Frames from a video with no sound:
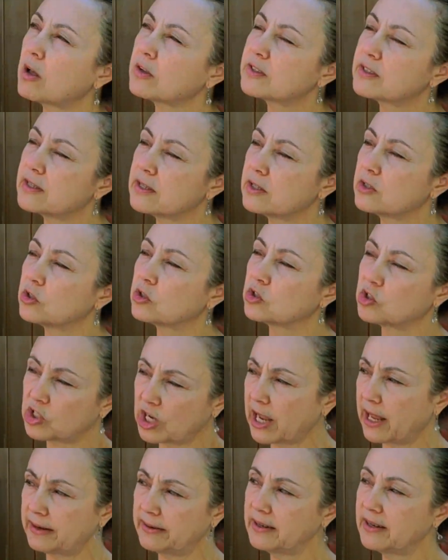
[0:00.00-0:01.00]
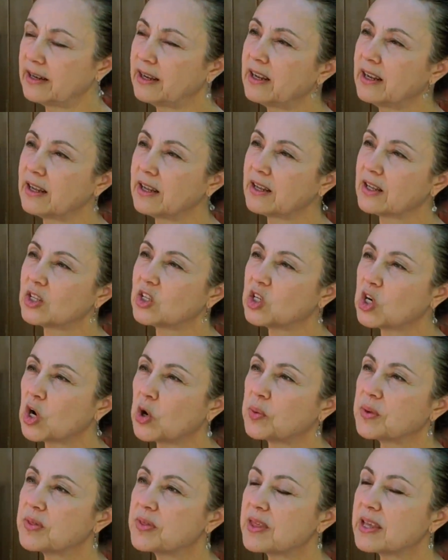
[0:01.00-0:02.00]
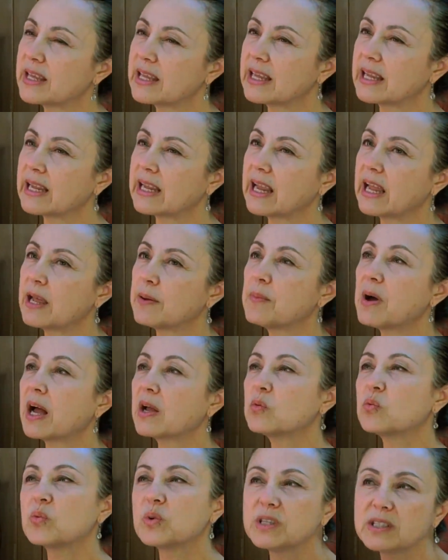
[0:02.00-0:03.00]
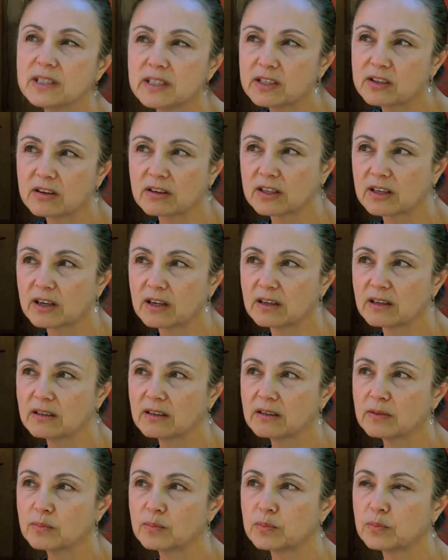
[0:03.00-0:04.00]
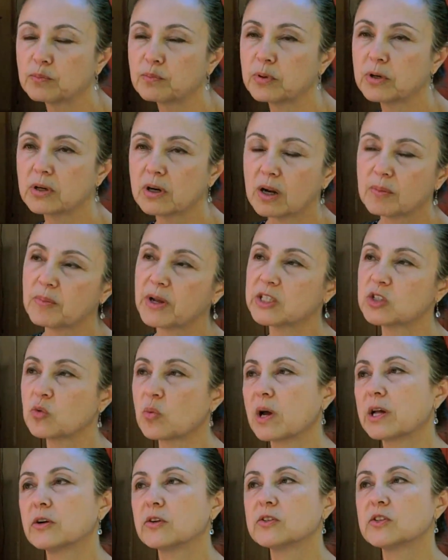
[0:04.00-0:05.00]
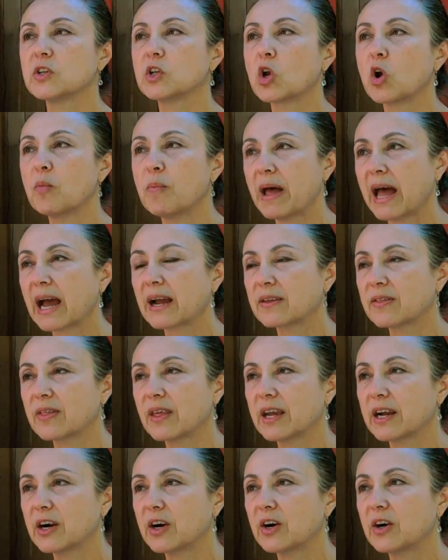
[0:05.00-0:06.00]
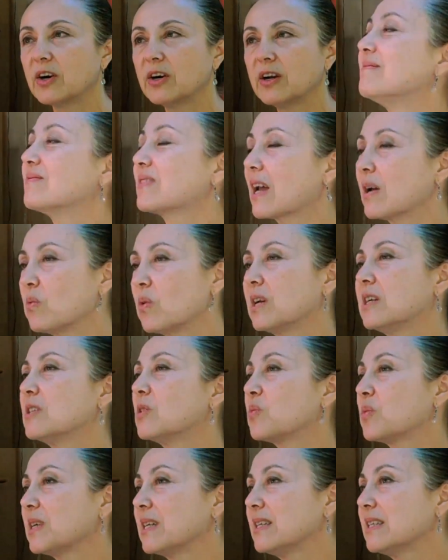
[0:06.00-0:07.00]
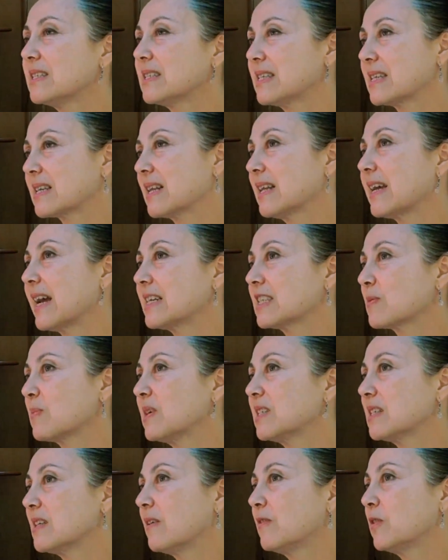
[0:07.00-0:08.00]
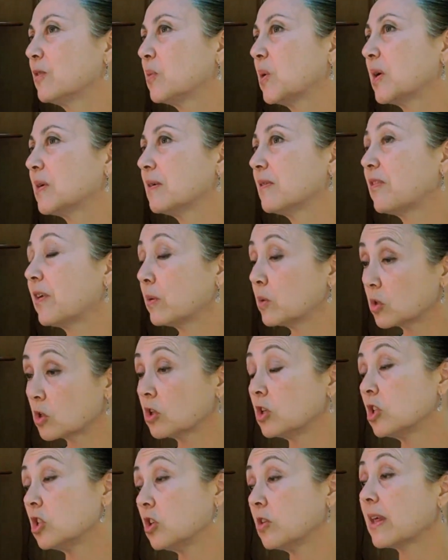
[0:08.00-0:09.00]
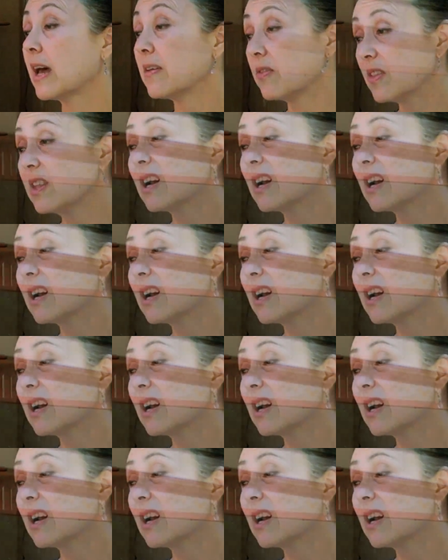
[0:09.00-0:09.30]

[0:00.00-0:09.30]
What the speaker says: cedar shed, and thinking, am I really going to put on my sweaters and go back there? I wanted to realistically ask myself if I was going to do that. And then